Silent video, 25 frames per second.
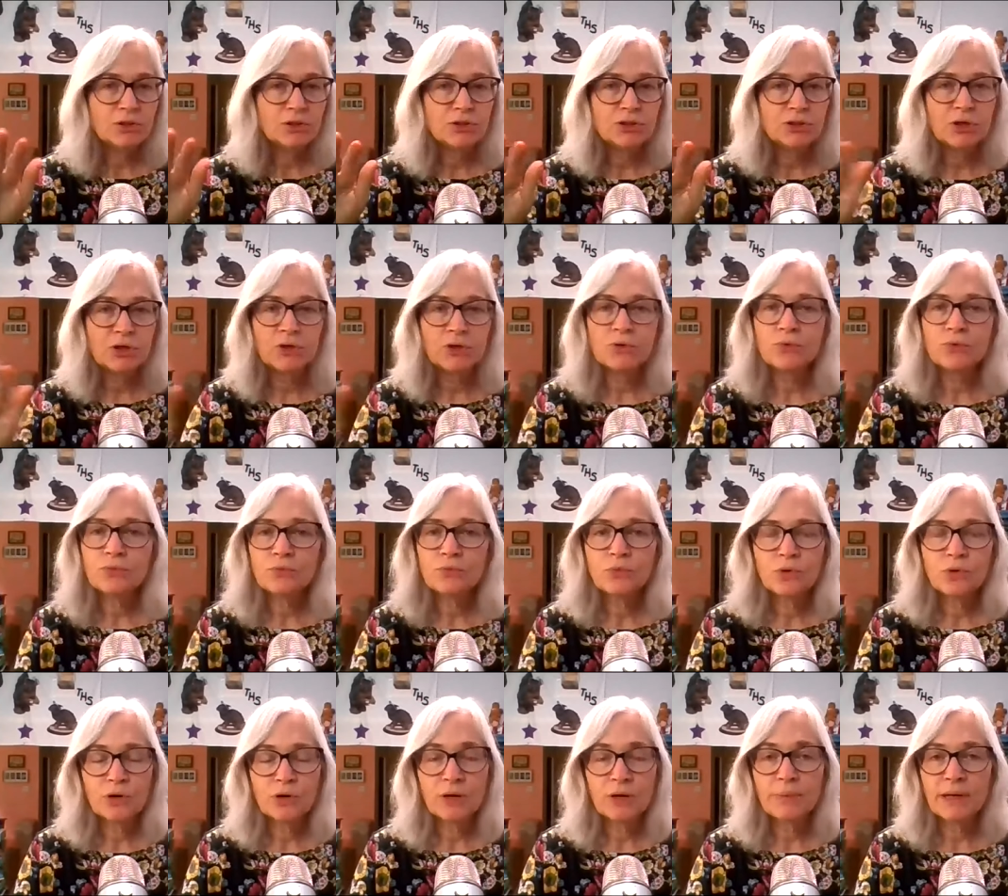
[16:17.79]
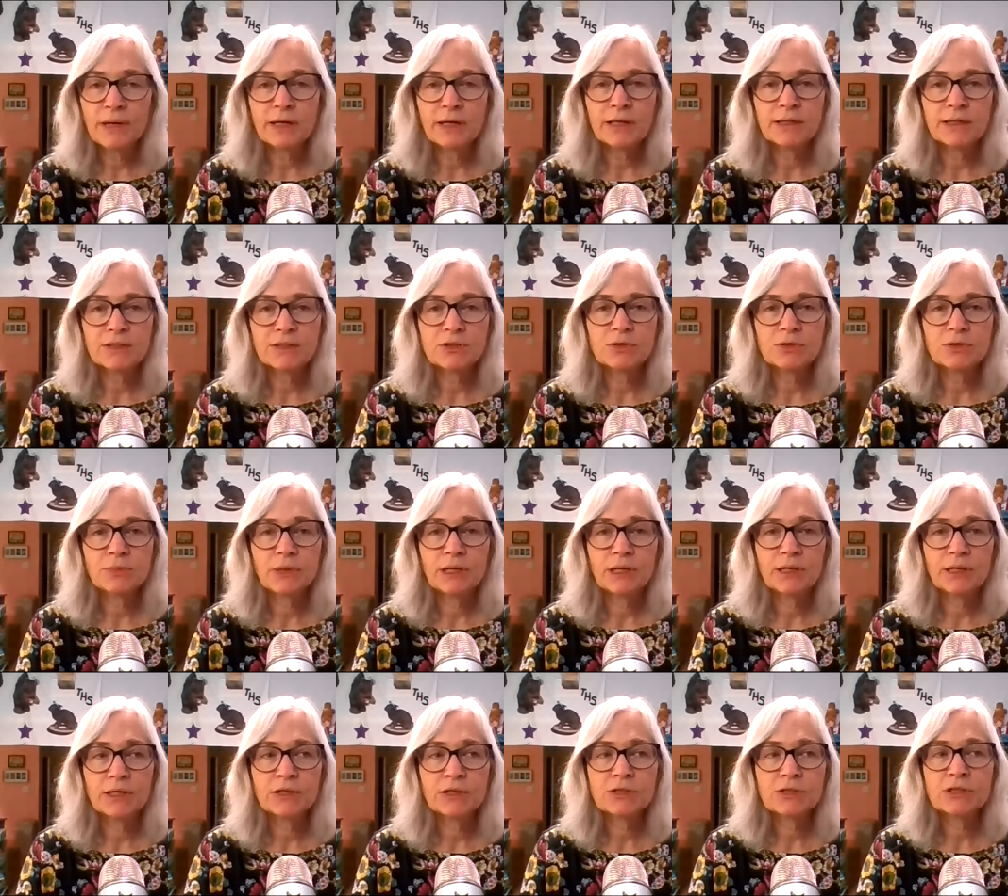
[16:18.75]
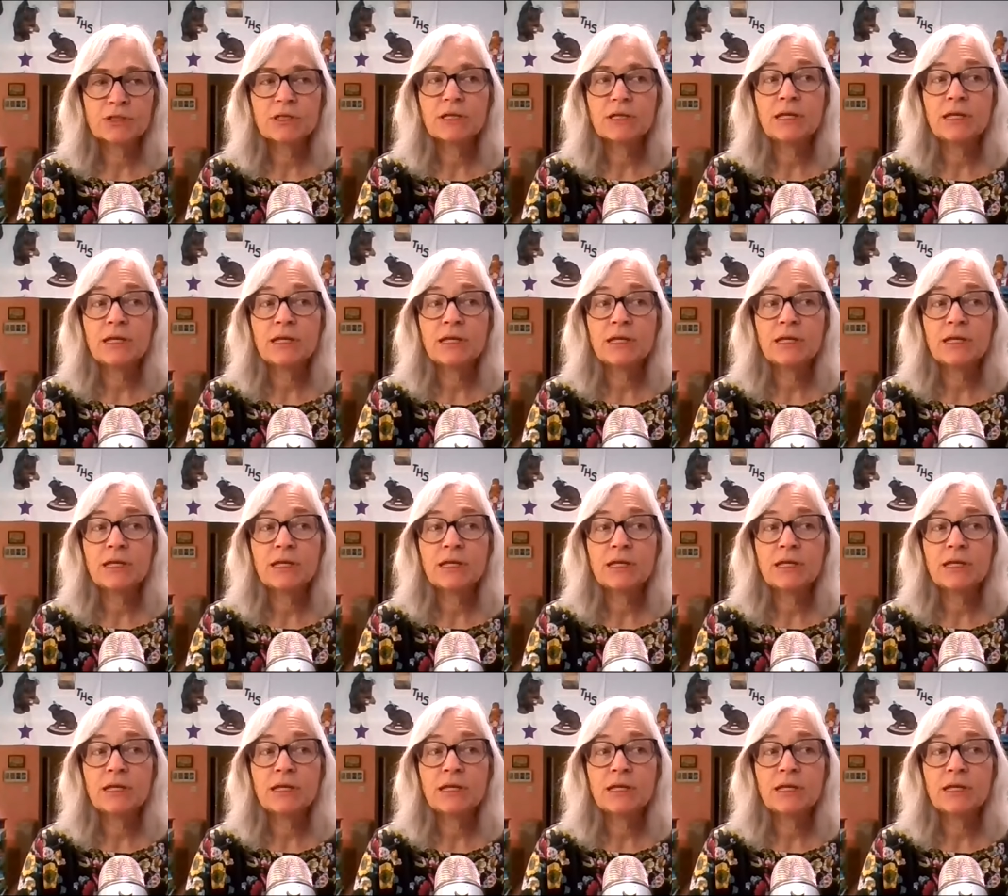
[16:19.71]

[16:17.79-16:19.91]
don't worry about it too much.